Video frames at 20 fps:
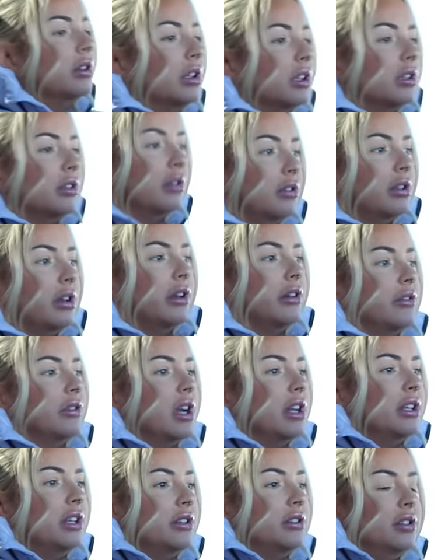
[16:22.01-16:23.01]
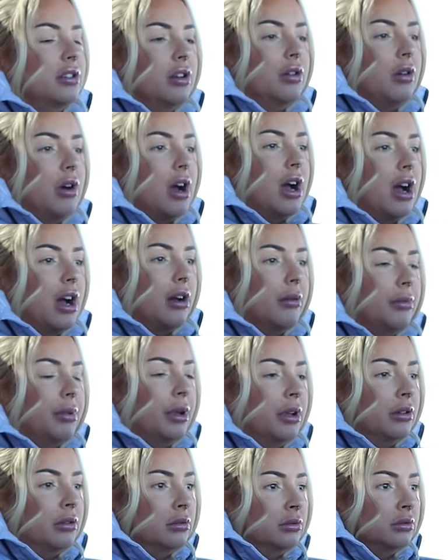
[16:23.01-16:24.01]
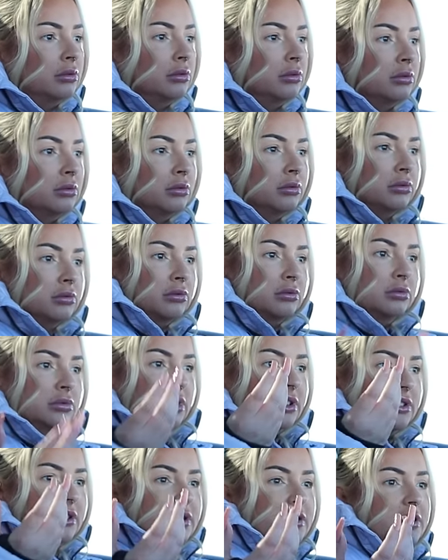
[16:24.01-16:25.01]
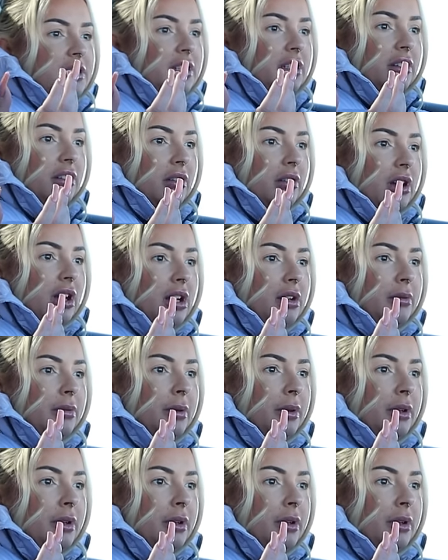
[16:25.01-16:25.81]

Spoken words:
Okay, now I need to go up. Does the seat go up?